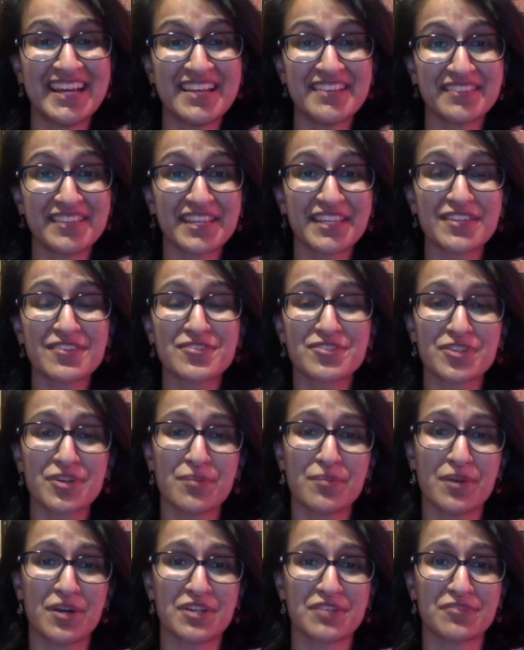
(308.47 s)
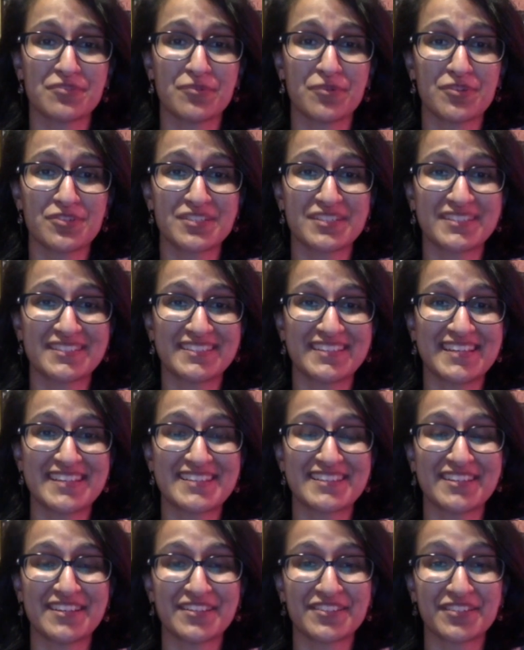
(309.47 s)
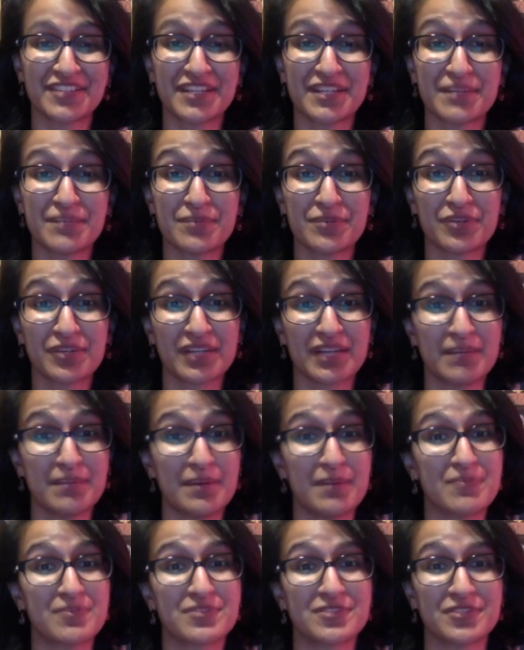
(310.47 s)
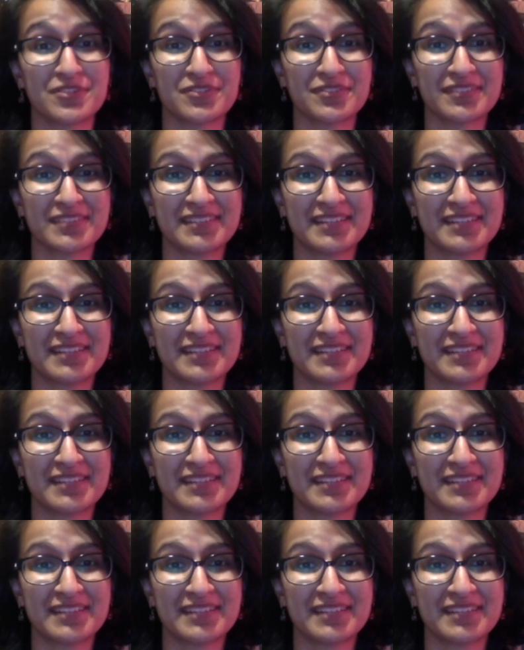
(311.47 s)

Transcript: Thank you so much for watching today's Lantana Book Club episode.